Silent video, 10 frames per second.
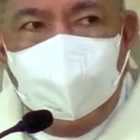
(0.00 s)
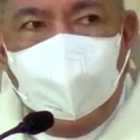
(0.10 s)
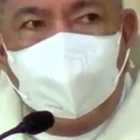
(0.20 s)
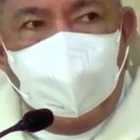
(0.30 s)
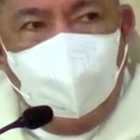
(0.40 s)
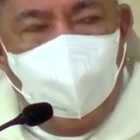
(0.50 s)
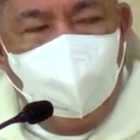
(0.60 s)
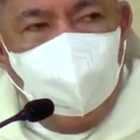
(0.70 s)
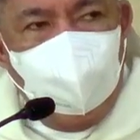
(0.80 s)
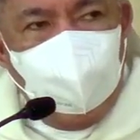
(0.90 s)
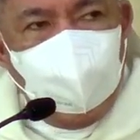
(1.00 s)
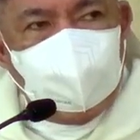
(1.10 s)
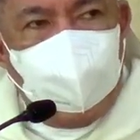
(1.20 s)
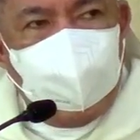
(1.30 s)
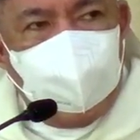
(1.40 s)
knows
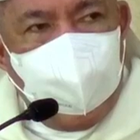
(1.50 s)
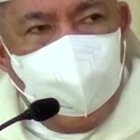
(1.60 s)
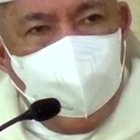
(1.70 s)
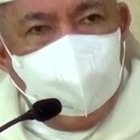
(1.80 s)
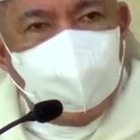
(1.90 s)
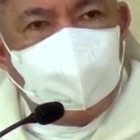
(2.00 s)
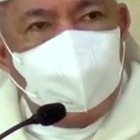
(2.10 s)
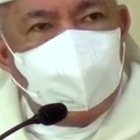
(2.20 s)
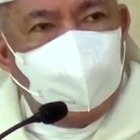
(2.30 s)
and hears His